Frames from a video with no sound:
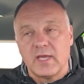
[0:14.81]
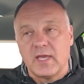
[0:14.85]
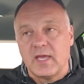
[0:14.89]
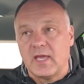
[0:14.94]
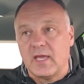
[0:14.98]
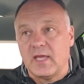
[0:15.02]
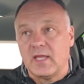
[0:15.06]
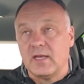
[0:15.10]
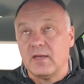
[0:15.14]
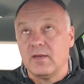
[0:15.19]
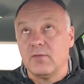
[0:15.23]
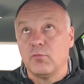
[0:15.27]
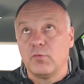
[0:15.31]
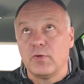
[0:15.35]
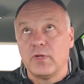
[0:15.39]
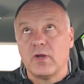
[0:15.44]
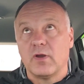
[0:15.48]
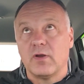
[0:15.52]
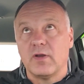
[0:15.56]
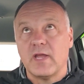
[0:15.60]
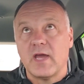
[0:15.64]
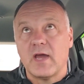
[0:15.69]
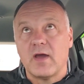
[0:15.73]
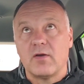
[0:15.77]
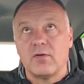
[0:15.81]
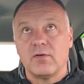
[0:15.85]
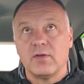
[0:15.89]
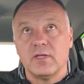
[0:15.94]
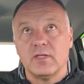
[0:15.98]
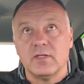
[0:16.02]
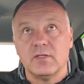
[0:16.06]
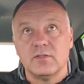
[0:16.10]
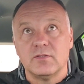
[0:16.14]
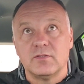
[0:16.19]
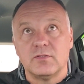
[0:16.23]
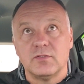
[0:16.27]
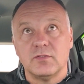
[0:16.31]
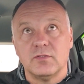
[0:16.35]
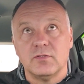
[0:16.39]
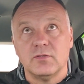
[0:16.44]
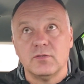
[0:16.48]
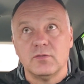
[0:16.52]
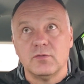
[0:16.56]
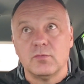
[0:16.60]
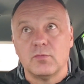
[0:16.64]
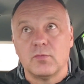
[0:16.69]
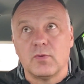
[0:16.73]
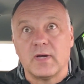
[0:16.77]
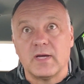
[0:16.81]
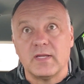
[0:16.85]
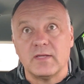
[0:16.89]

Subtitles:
and we are now into